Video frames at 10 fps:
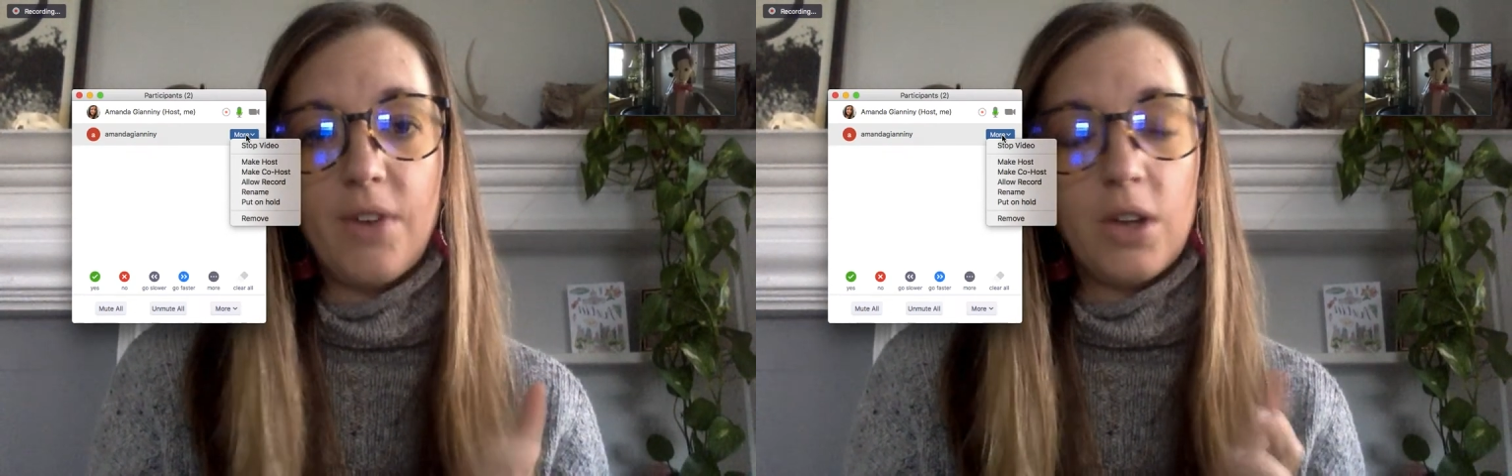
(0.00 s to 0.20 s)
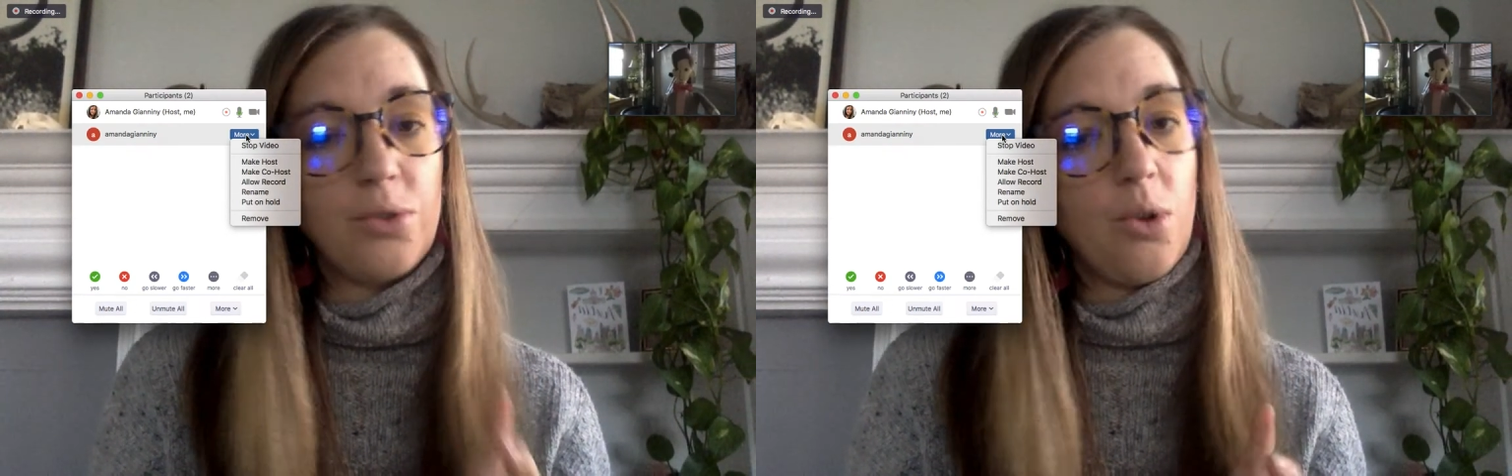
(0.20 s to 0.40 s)

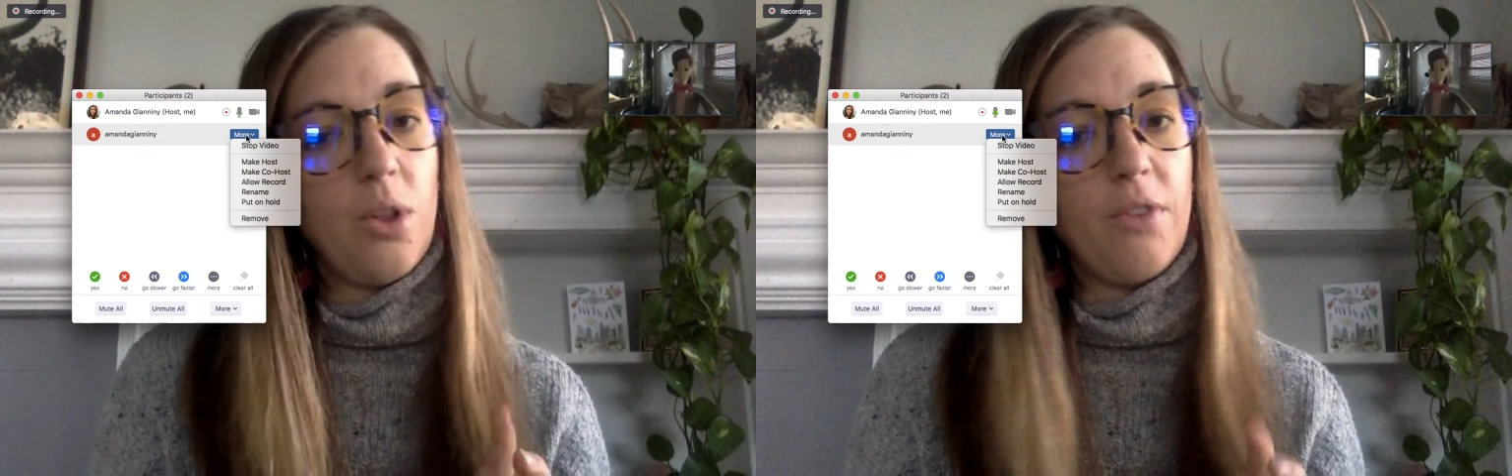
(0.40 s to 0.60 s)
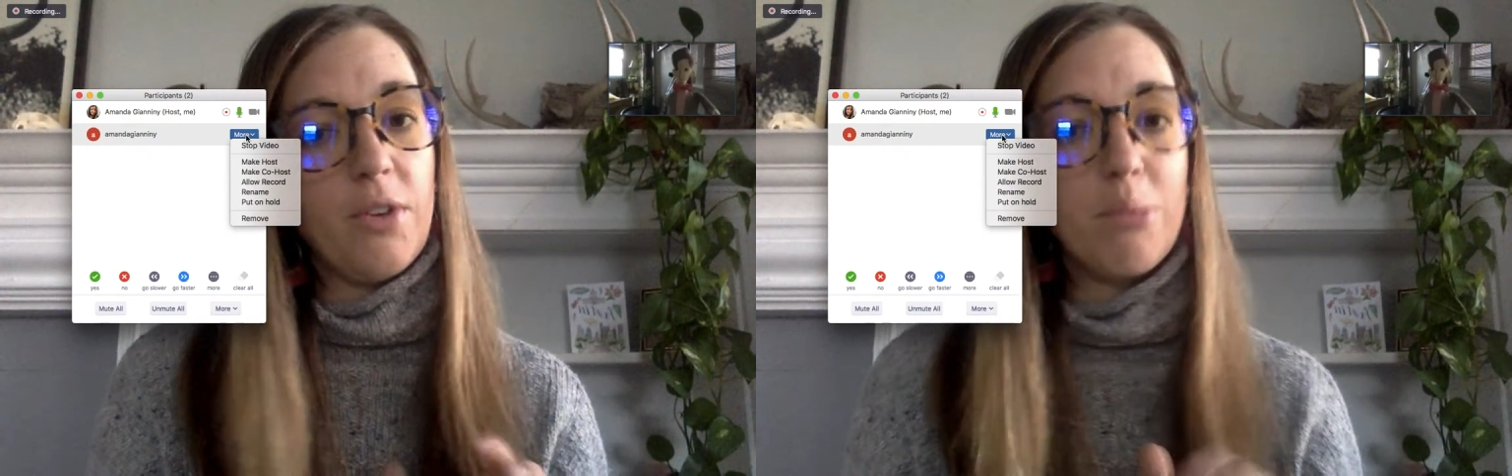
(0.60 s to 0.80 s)
control
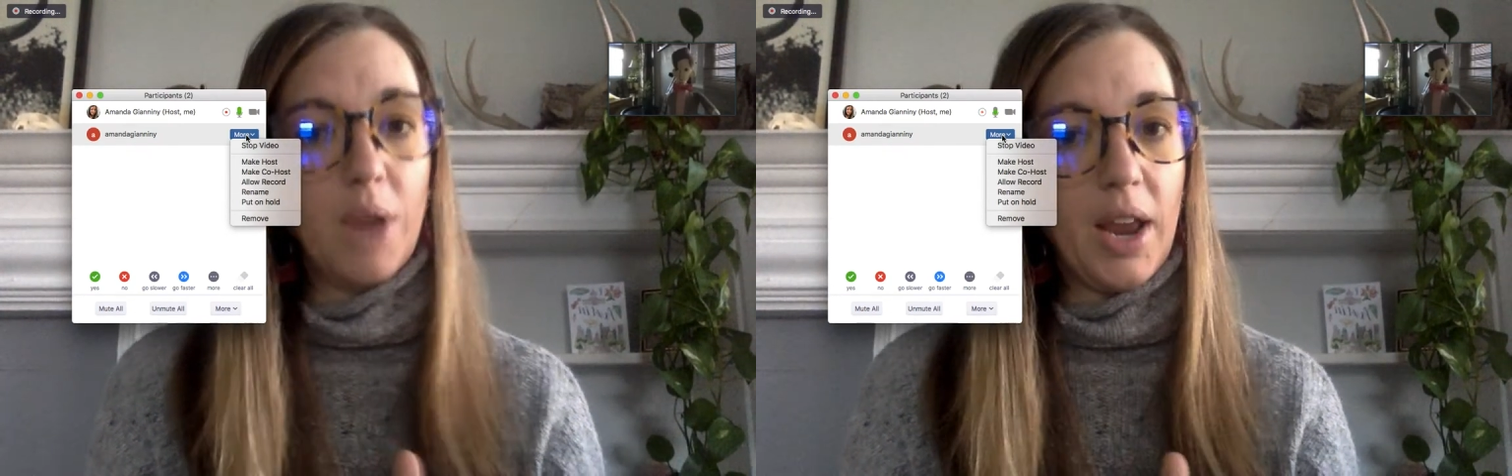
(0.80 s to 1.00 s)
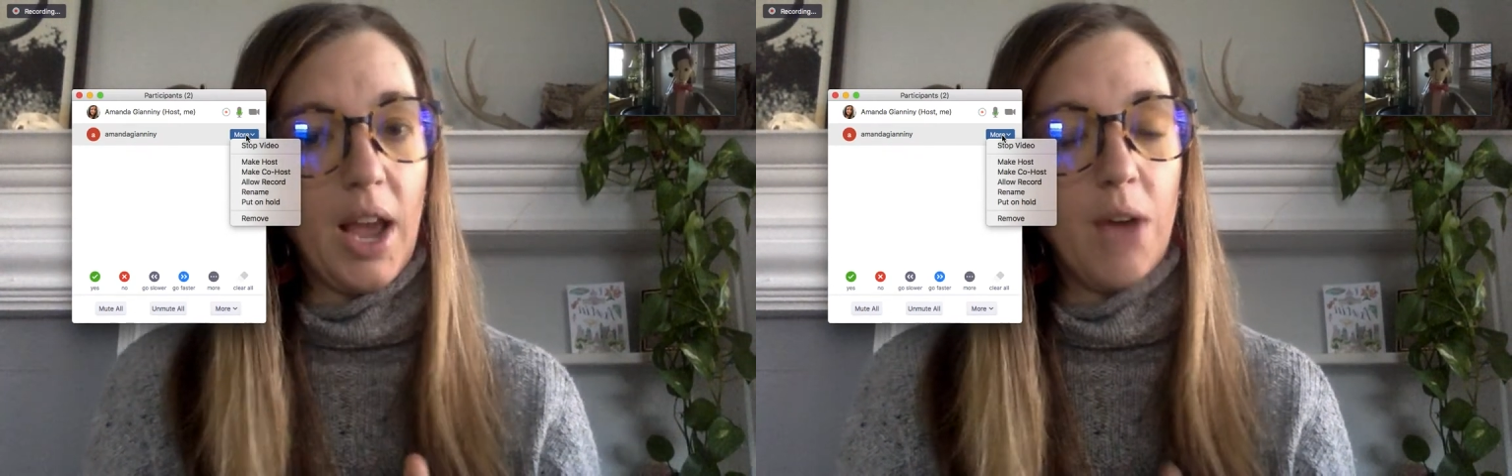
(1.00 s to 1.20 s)
over
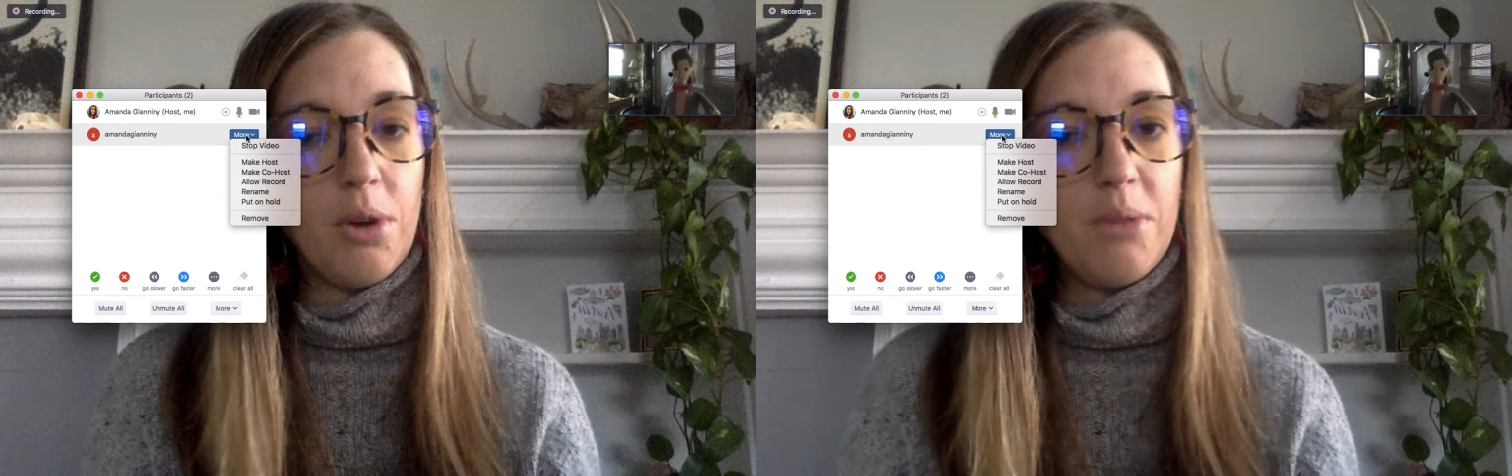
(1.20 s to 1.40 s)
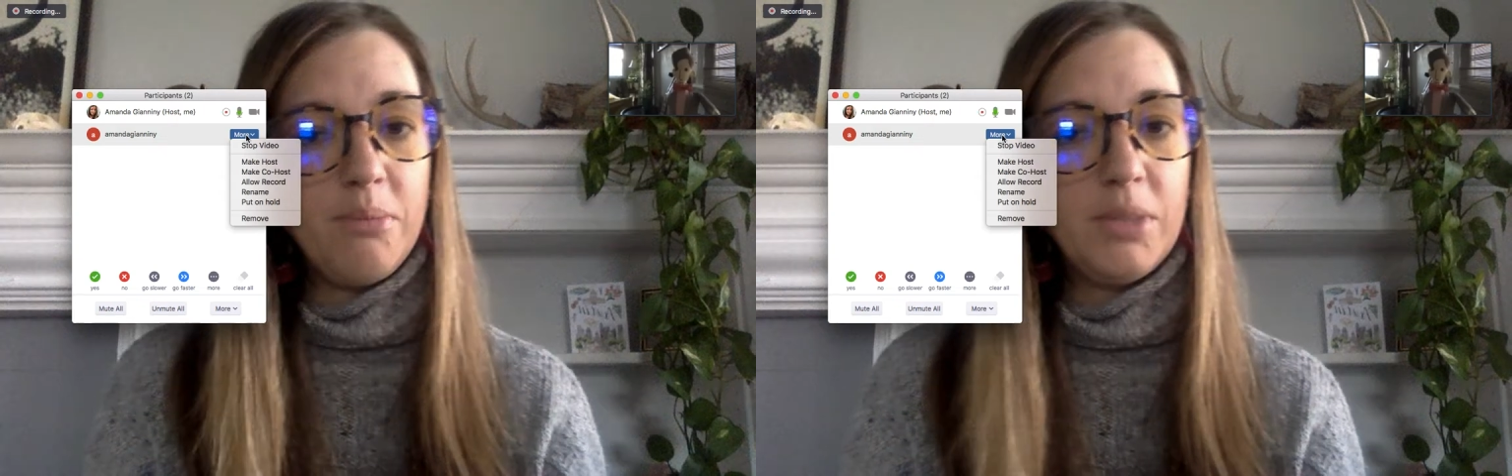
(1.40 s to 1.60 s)
Breakout
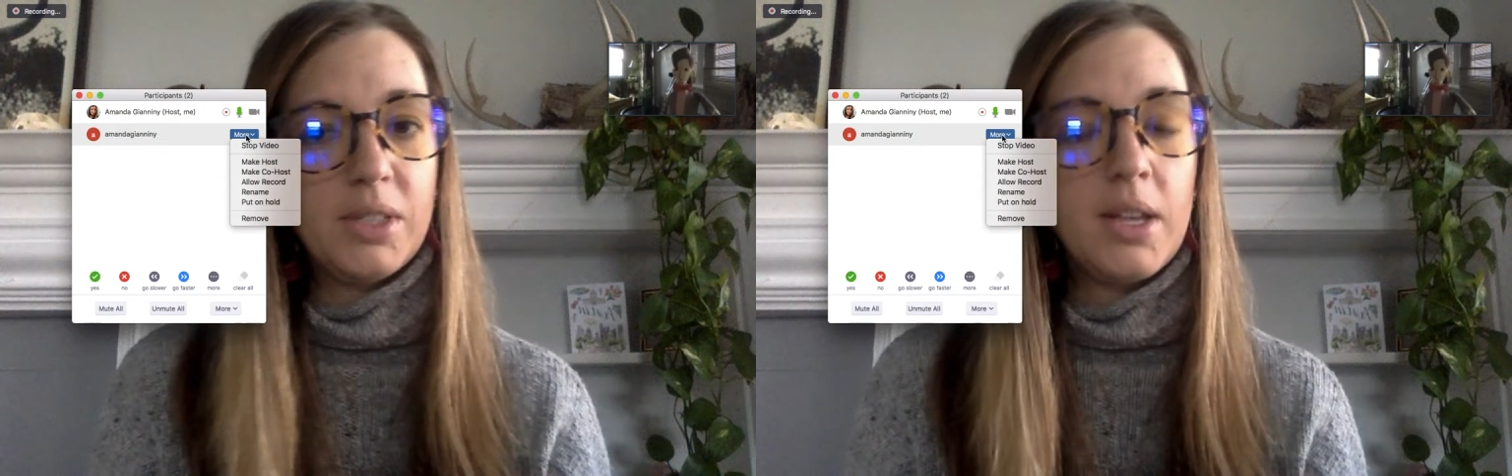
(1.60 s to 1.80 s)
Rooms.